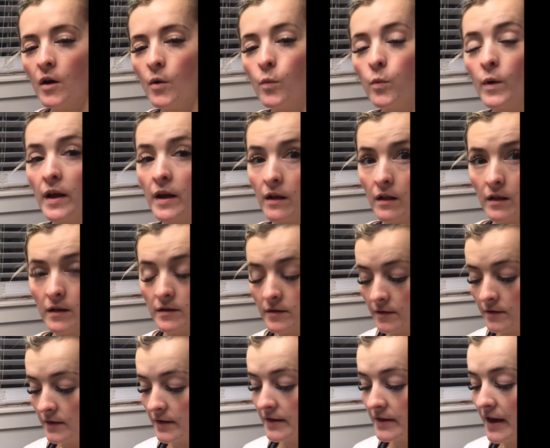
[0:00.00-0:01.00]

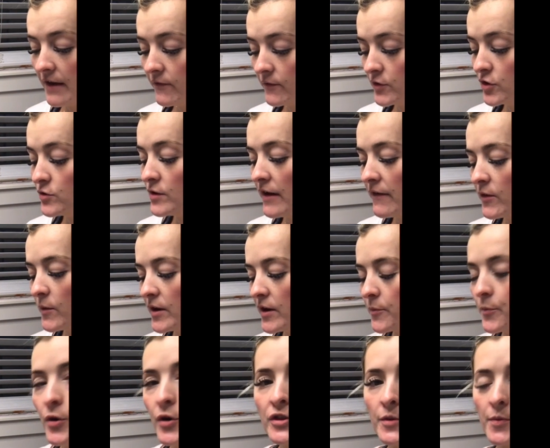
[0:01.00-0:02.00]
you never want
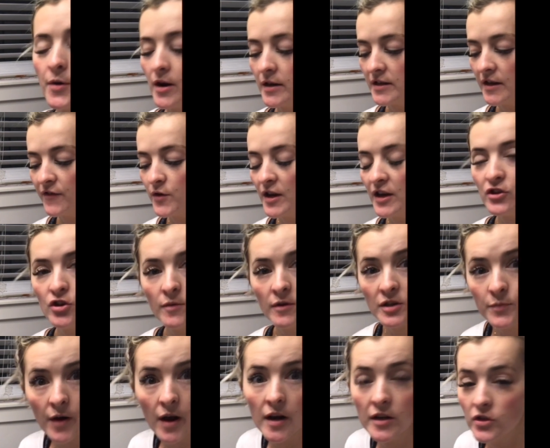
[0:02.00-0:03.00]
to put the product, if you get too
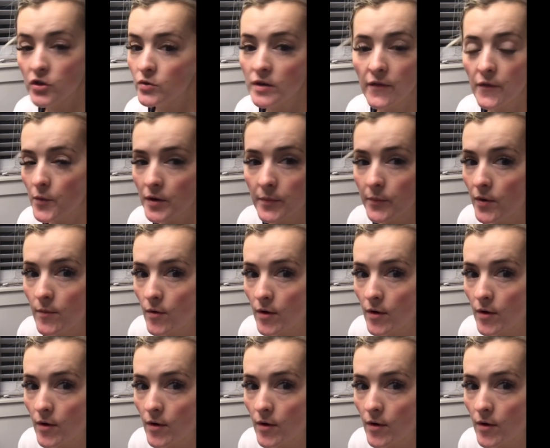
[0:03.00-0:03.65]
much product, you never want to put